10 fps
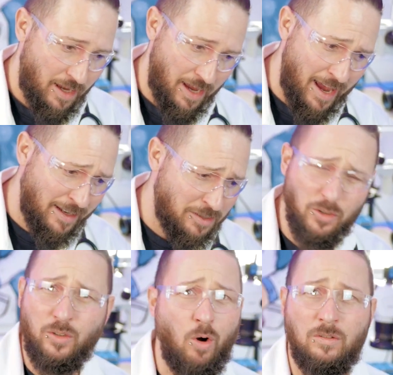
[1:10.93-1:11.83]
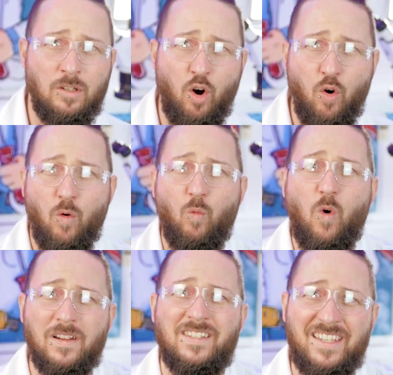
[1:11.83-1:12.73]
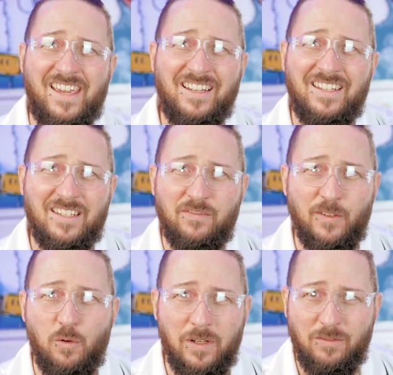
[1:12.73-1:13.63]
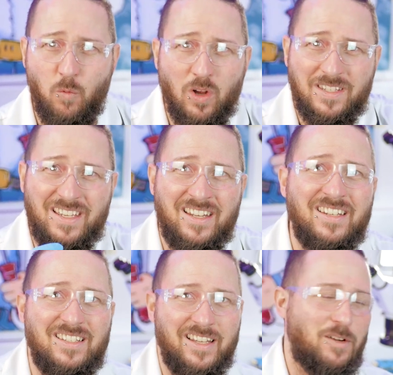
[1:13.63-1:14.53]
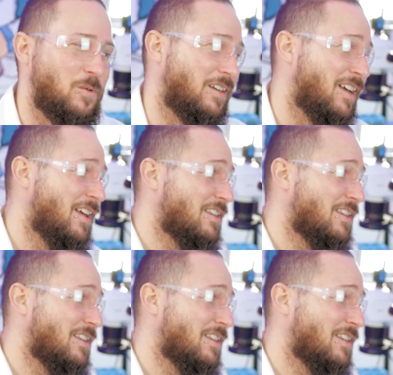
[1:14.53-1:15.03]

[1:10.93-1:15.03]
And you don't know what's in this fluid, what's in this liquid.